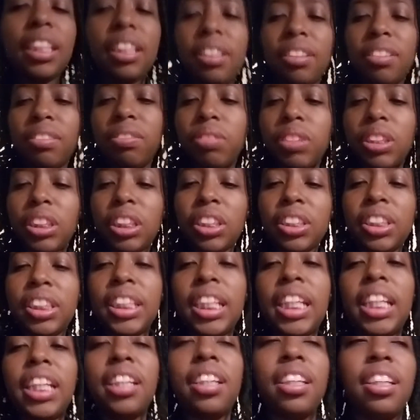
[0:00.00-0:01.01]
it. We shall
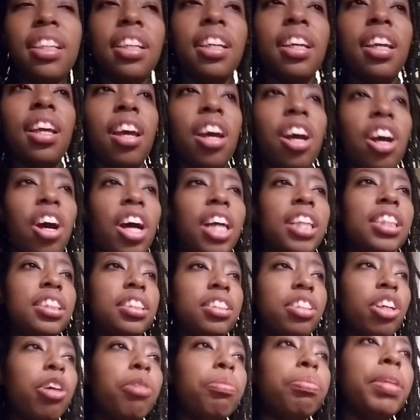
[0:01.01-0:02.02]
see. I
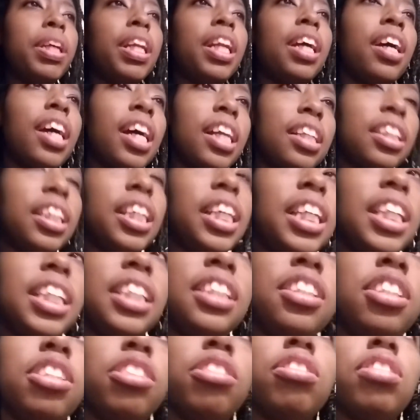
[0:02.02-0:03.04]
just hope that I don't have to get
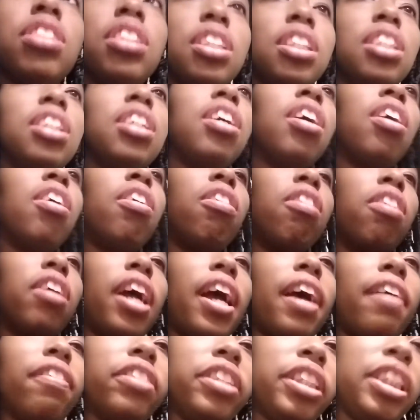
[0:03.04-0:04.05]
induced or
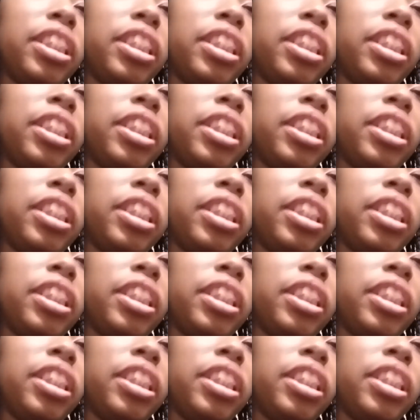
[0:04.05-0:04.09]
have a